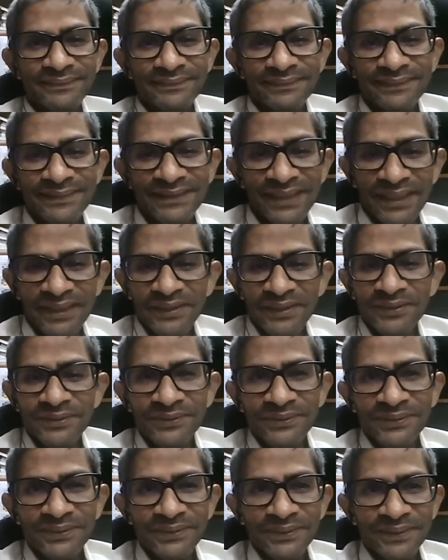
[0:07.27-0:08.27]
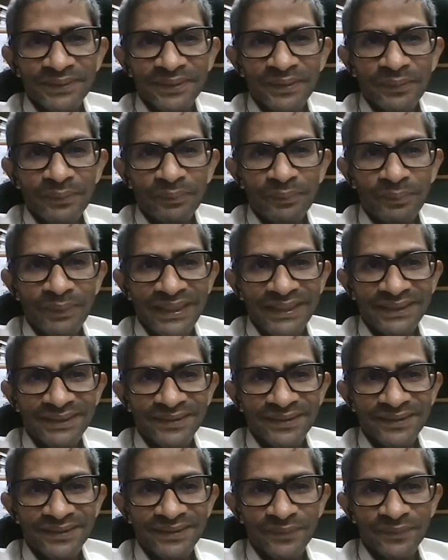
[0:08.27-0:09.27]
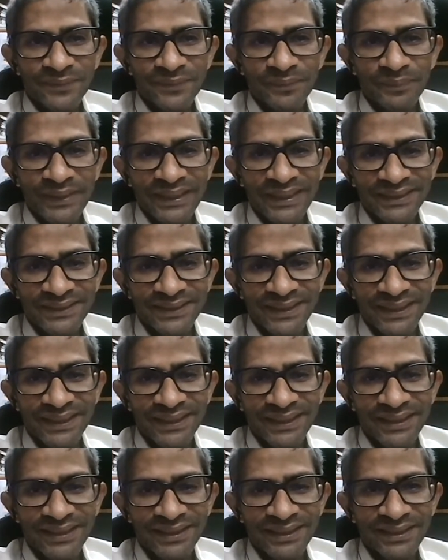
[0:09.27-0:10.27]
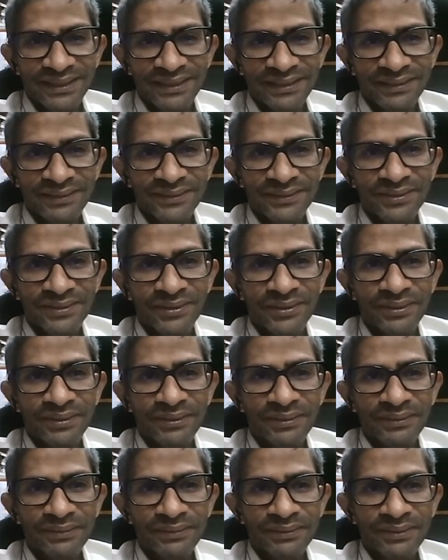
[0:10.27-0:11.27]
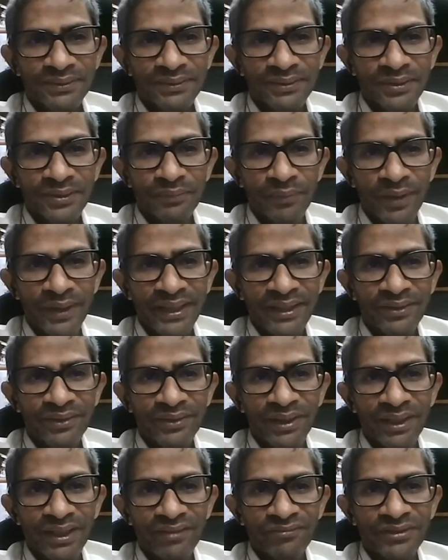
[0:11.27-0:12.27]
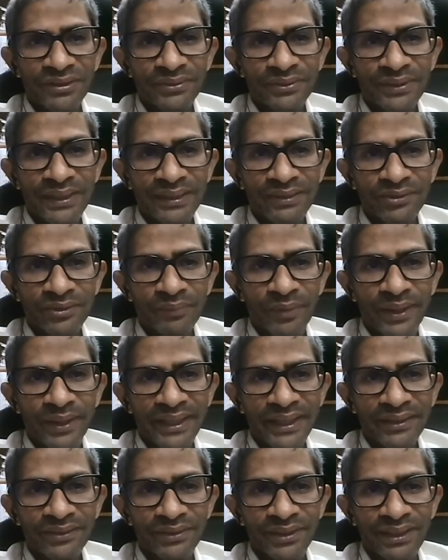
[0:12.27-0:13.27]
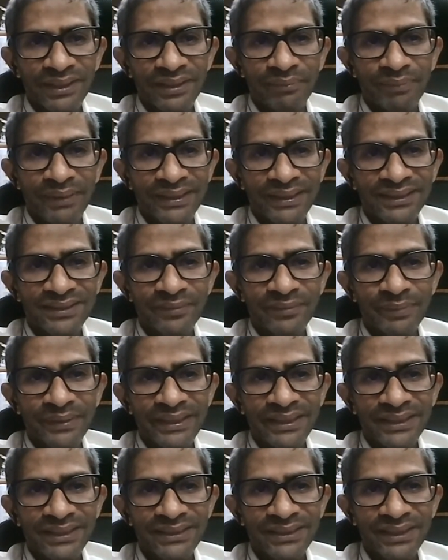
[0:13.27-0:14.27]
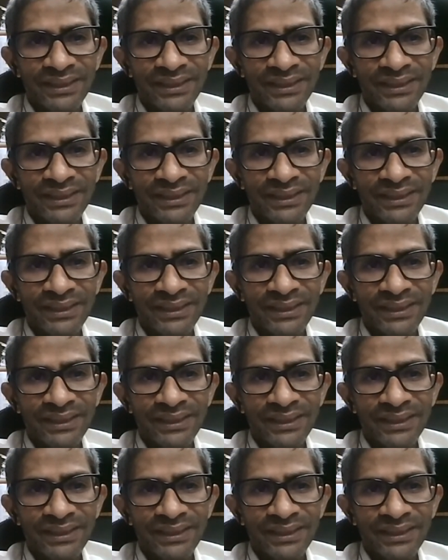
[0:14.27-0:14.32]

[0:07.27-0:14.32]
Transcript: Sir, you please speak, sir. So, good morning to all of you and good morning to all the participants.